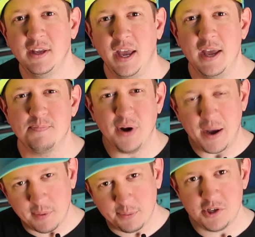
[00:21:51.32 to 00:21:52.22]
and
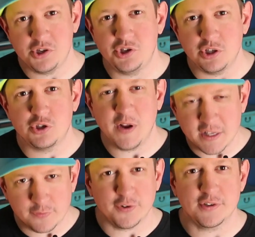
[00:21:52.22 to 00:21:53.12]
probably should
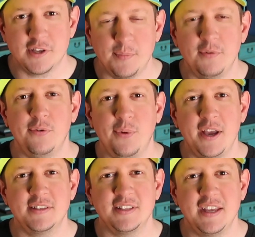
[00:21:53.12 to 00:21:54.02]
transfer some of the
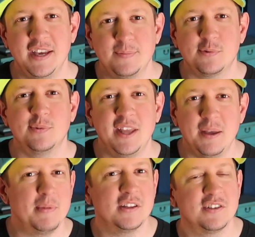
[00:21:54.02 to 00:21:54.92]
weight to the hips when the
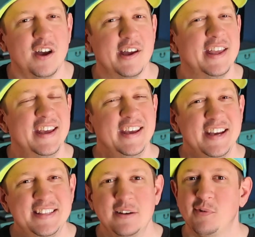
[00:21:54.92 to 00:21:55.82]
hip belt's on,
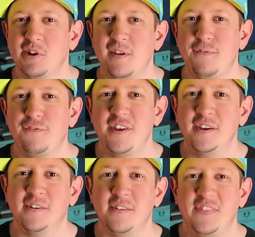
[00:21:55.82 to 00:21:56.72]
it didn't really
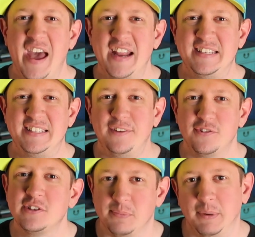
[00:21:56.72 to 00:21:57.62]
feel that
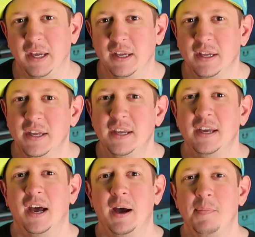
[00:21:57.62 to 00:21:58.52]
different to me.
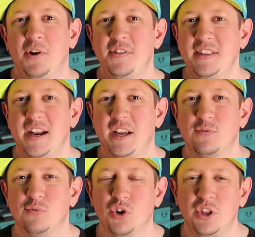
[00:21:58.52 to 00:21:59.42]
The only thing that I
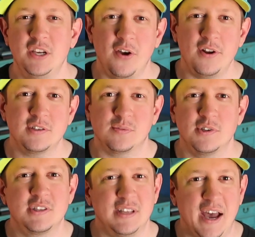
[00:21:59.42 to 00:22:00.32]
could really notice
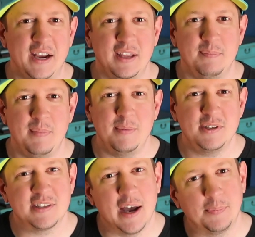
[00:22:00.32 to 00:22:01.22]
was that it maybe
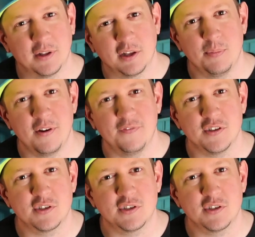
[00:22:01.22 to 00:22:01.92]
stopped a little bit of the